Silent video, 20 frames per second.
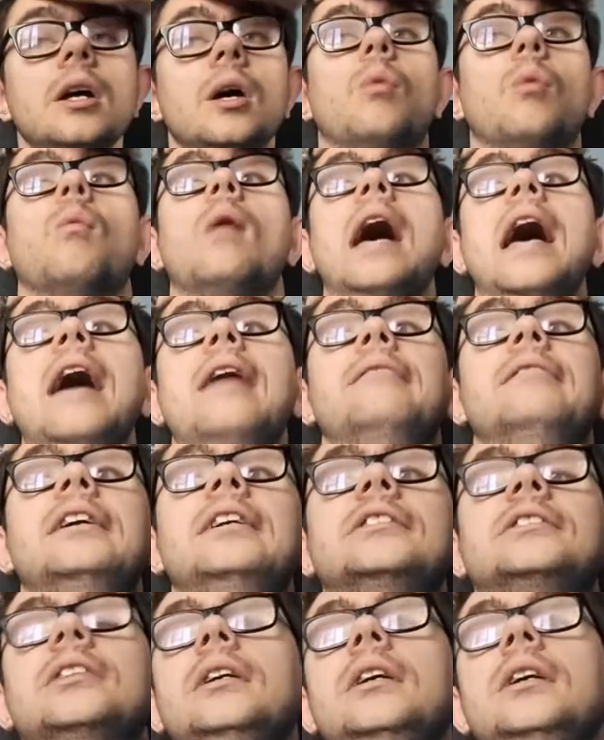
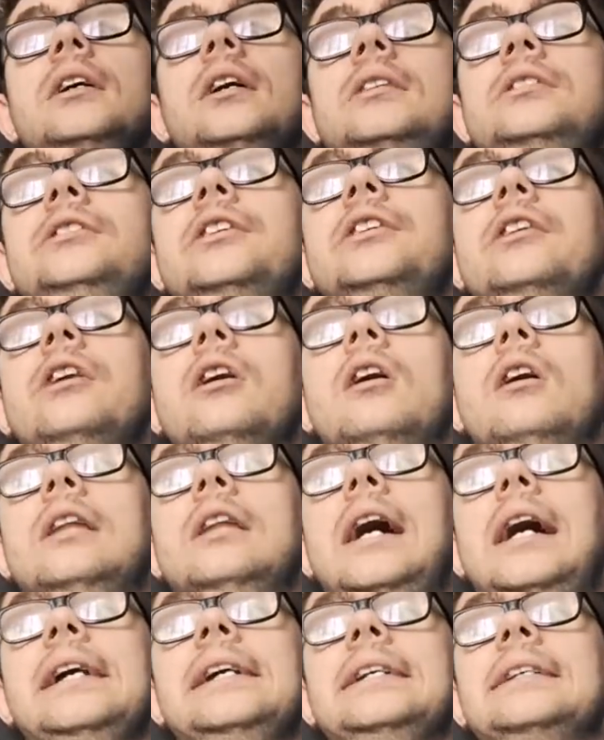Whereas,
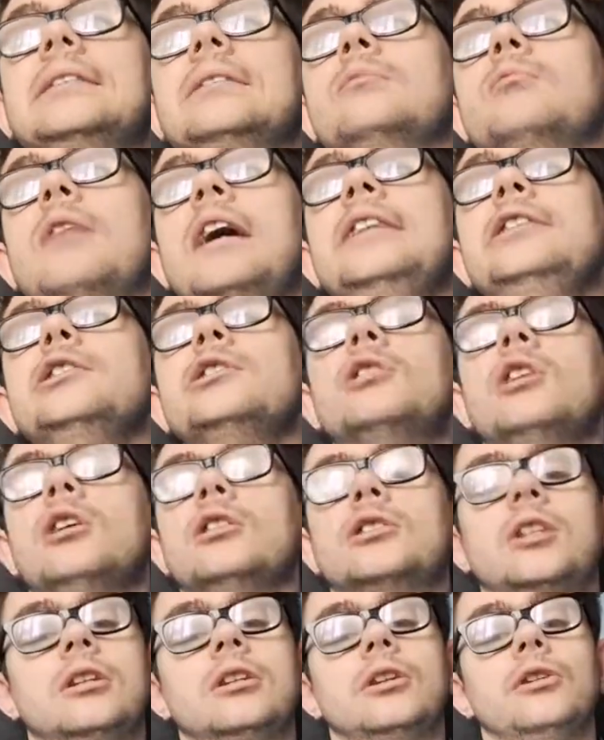like when you go
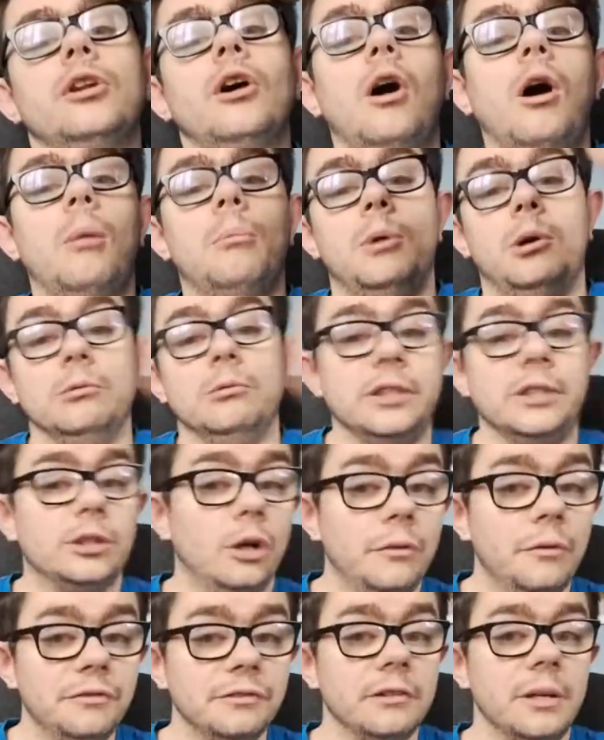to the normal
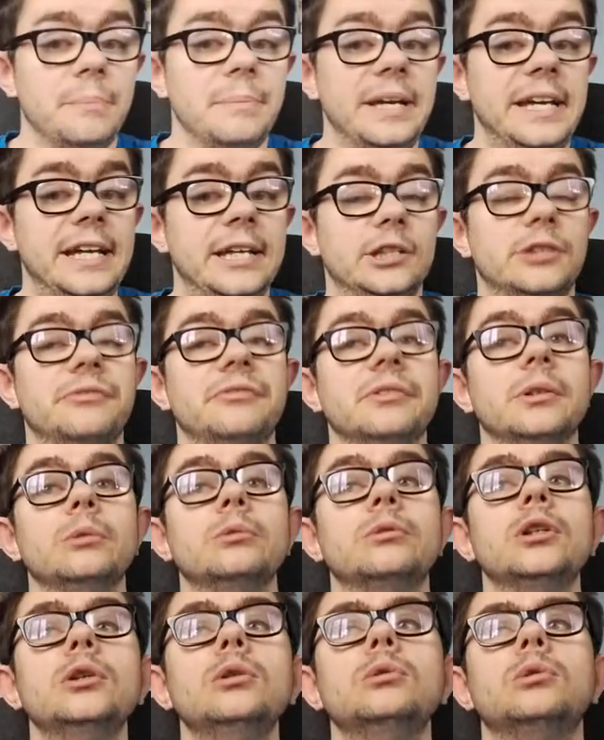recovery page through
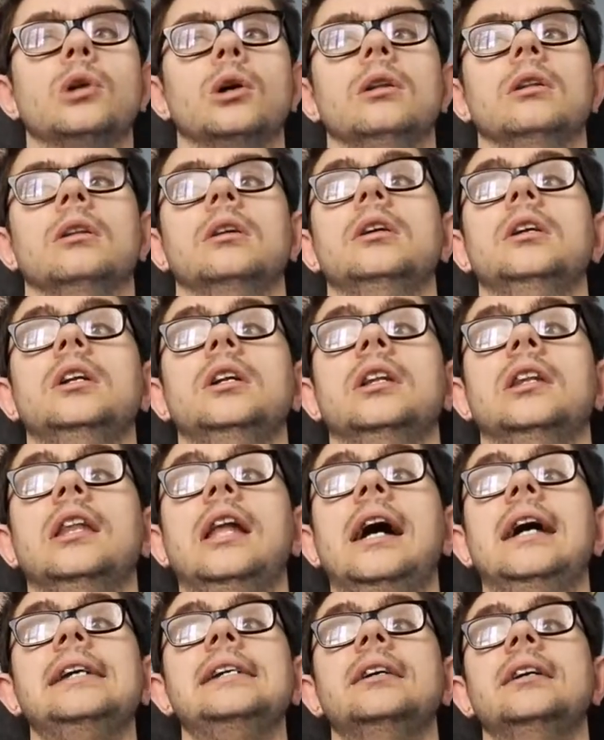Google,
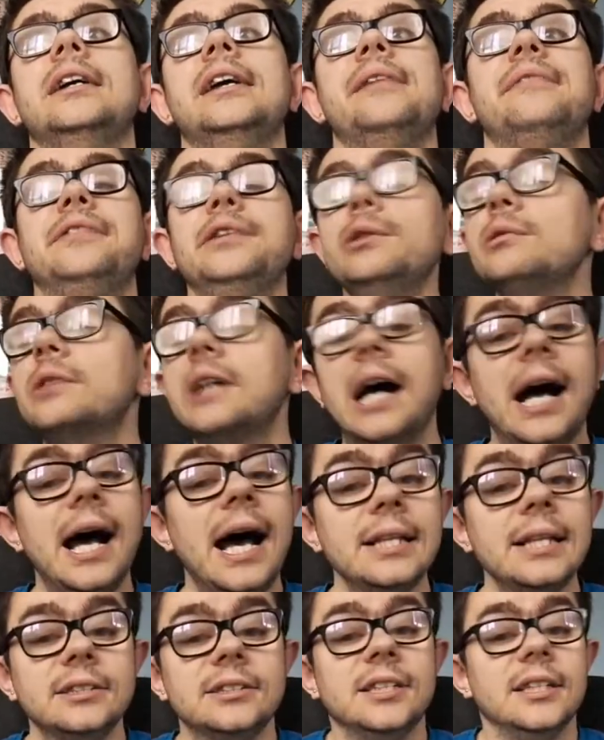like if you can't
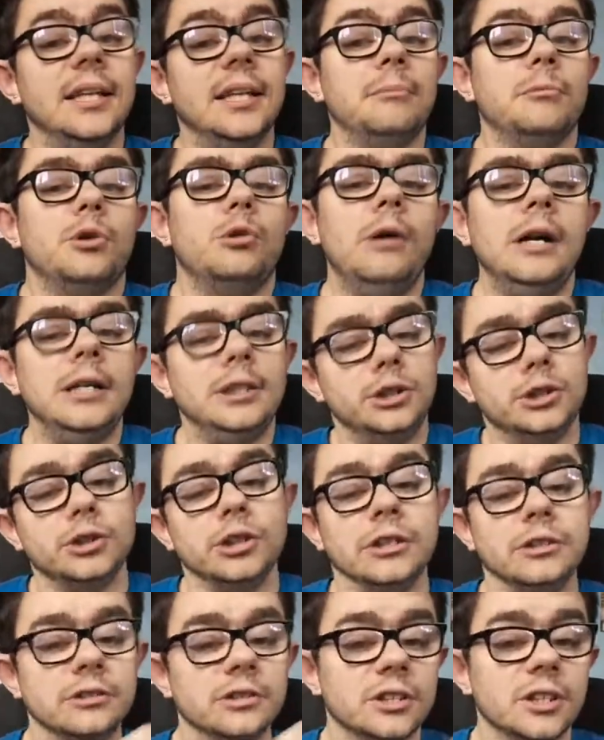answer them
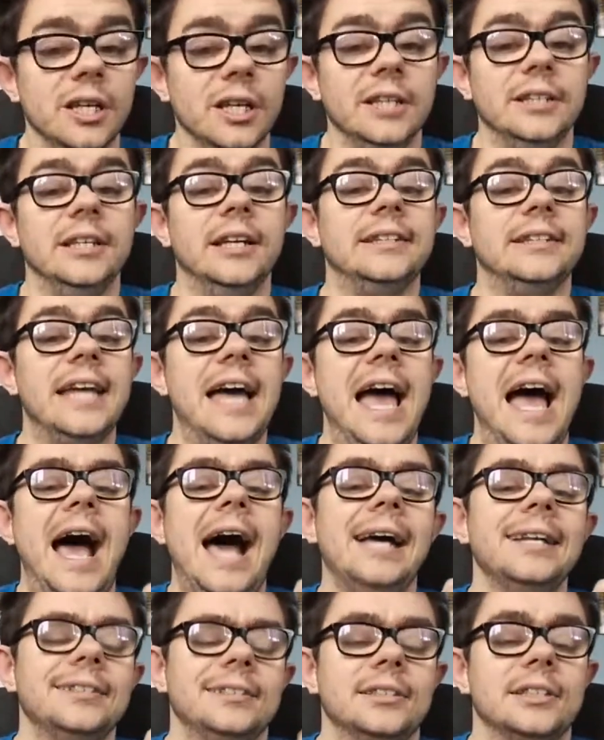questions that they're
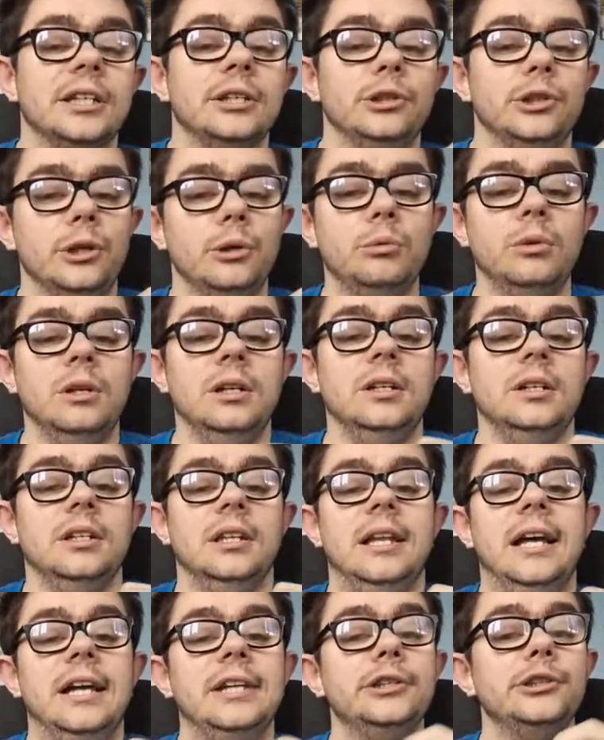asking you,
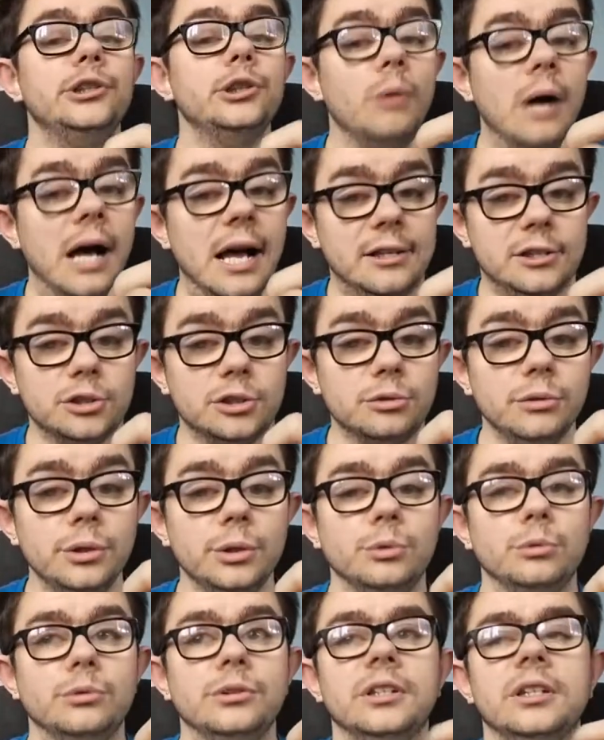like you are
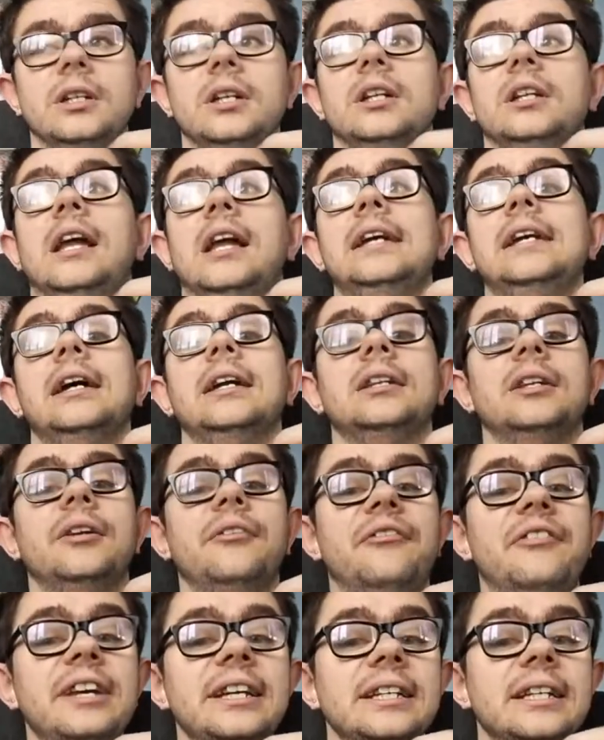screwed. Like, and the
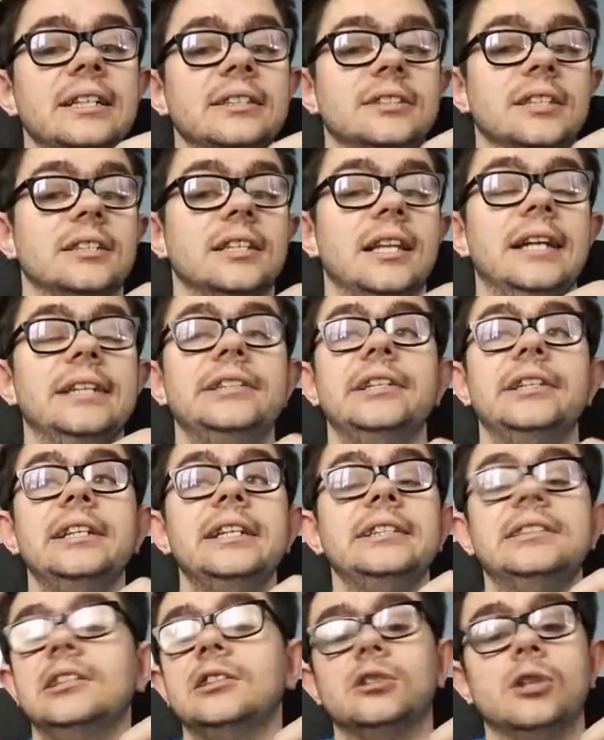thing is like you
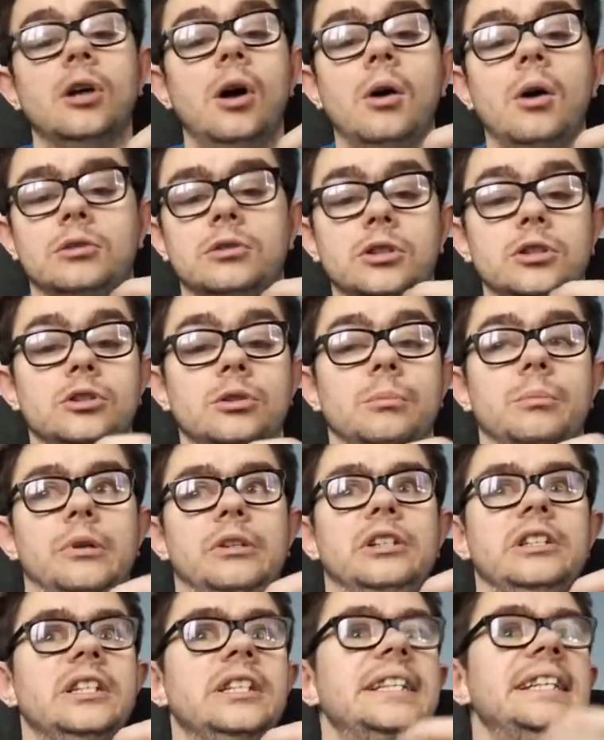need to talk to
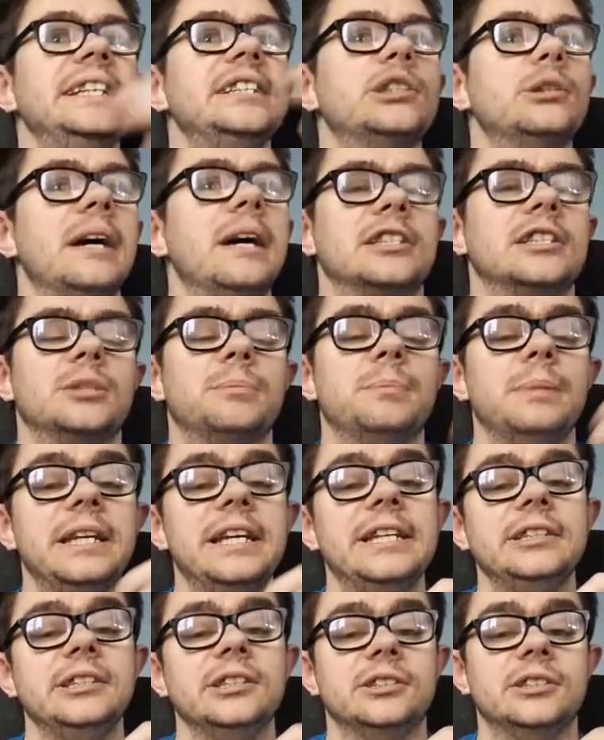somebody, you need to
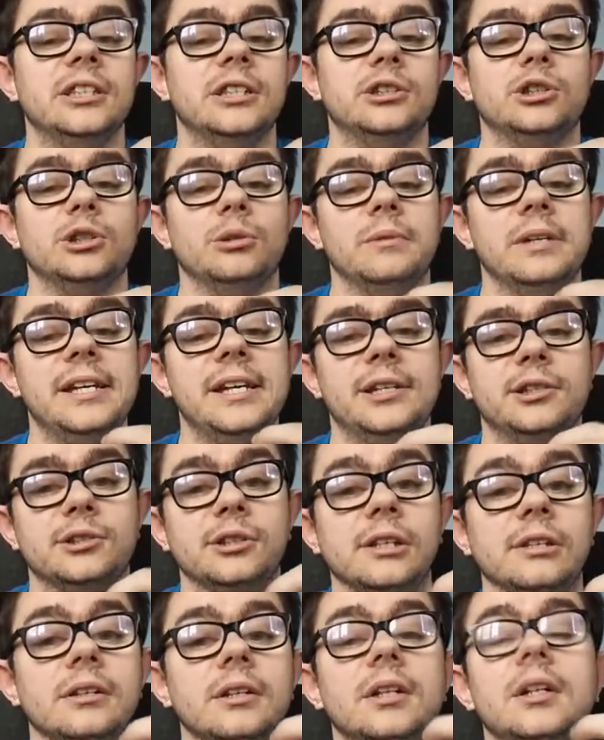explain your
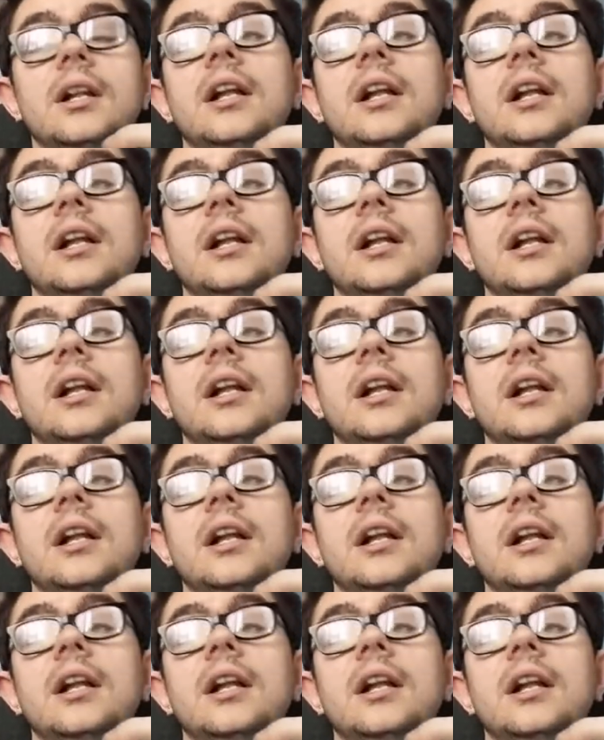situation.